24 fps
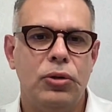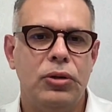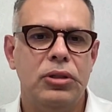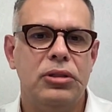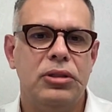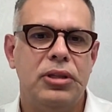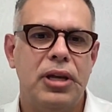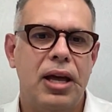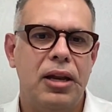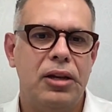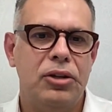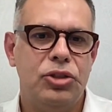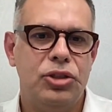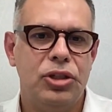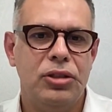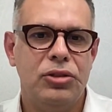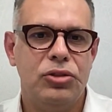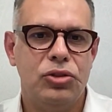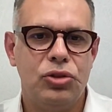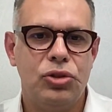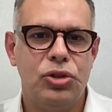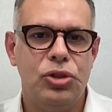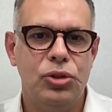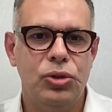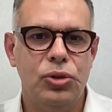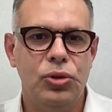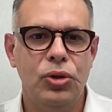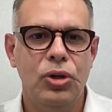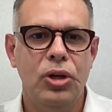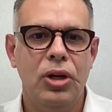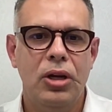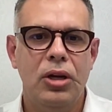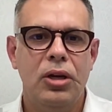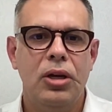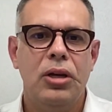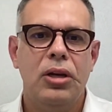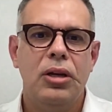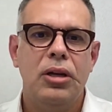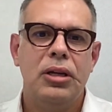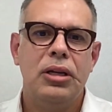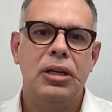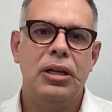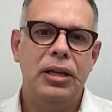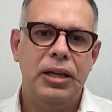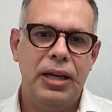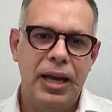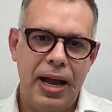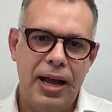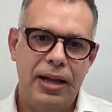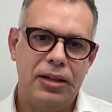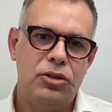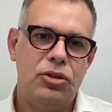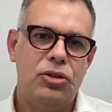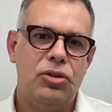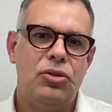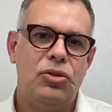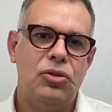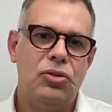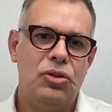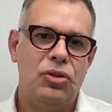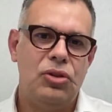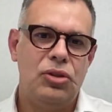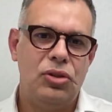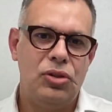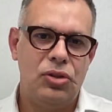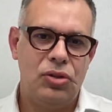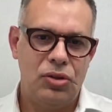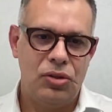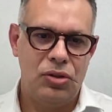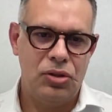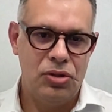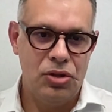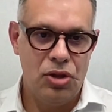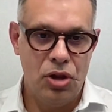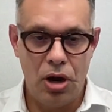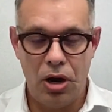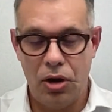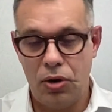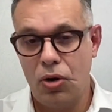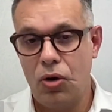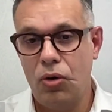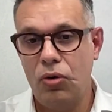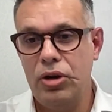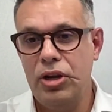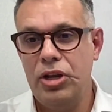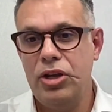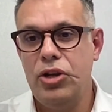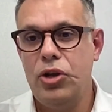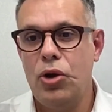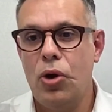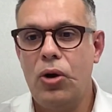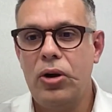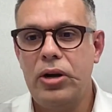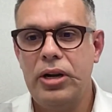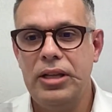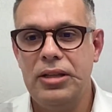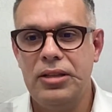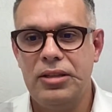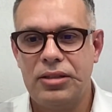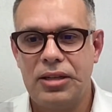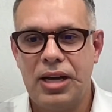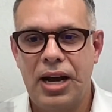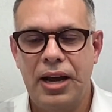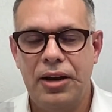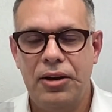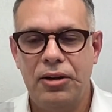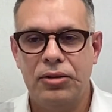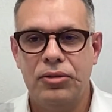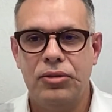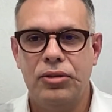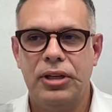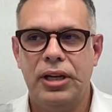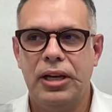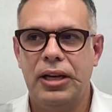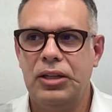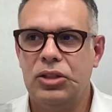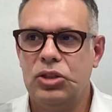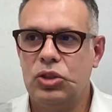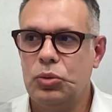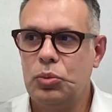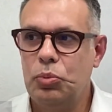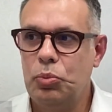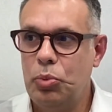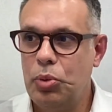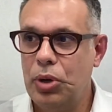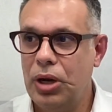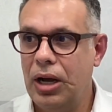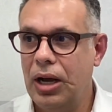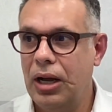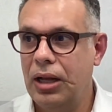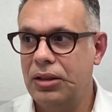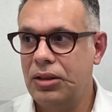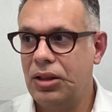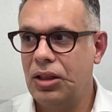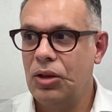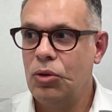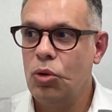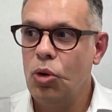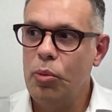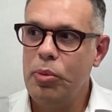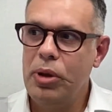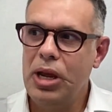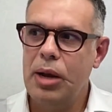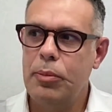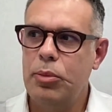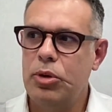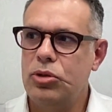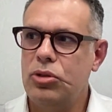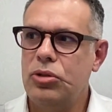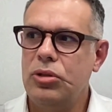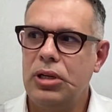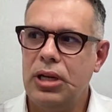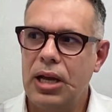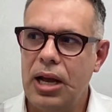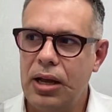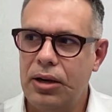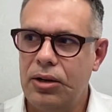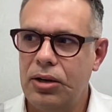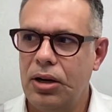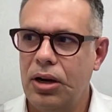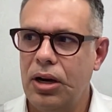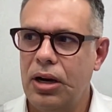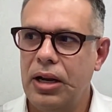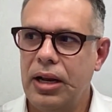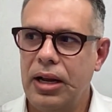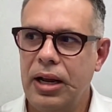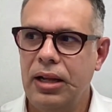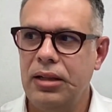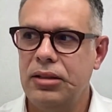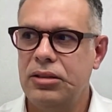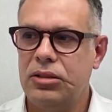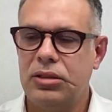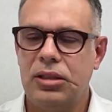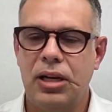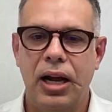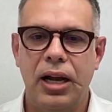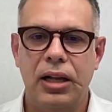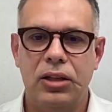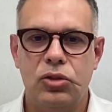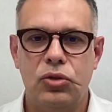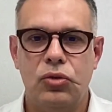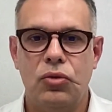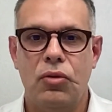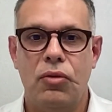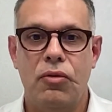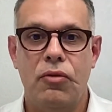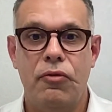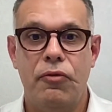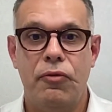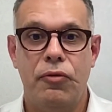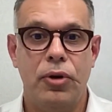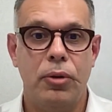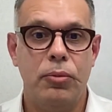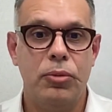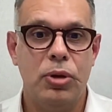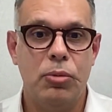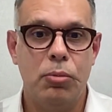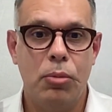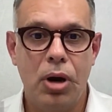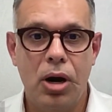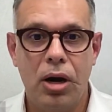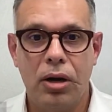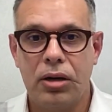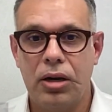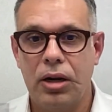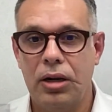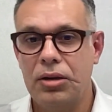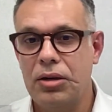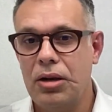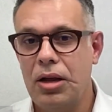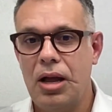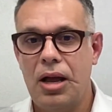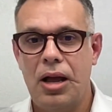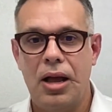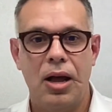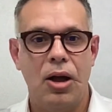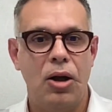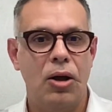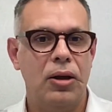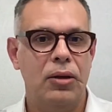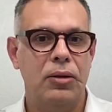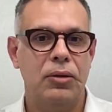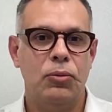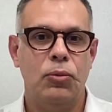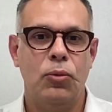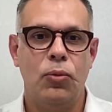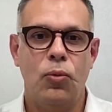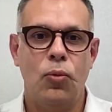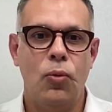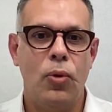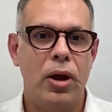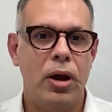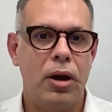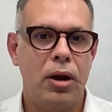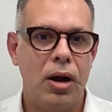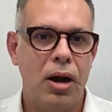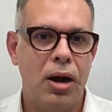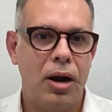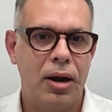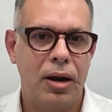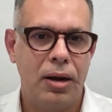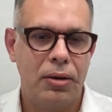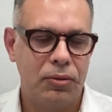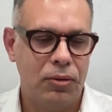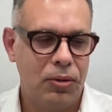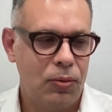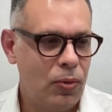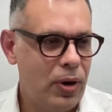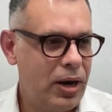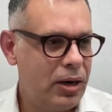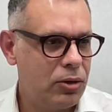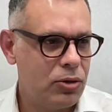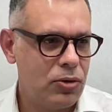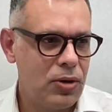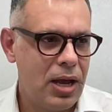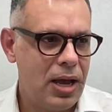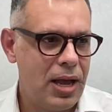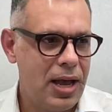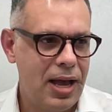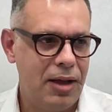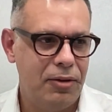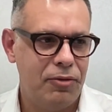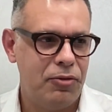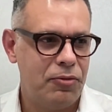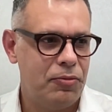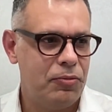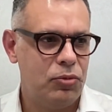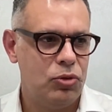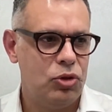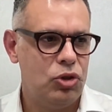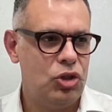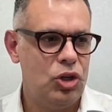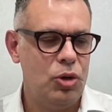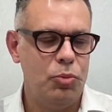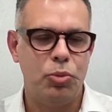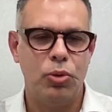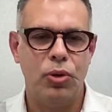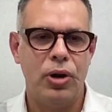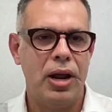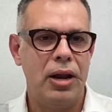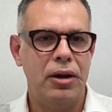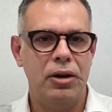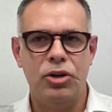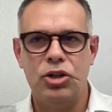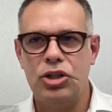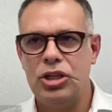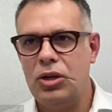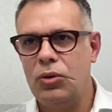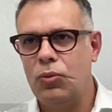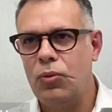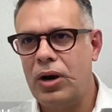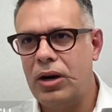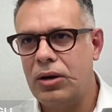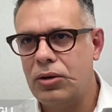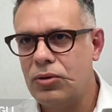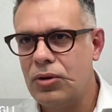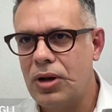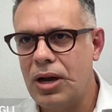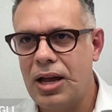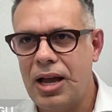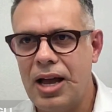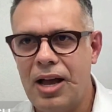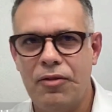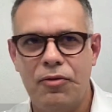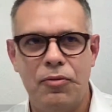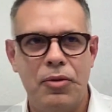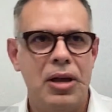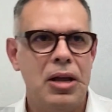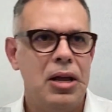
intelligence to get not only your insight on this, but you will be able to gather insights from the market. Where do I have cheaper energy? Where do I have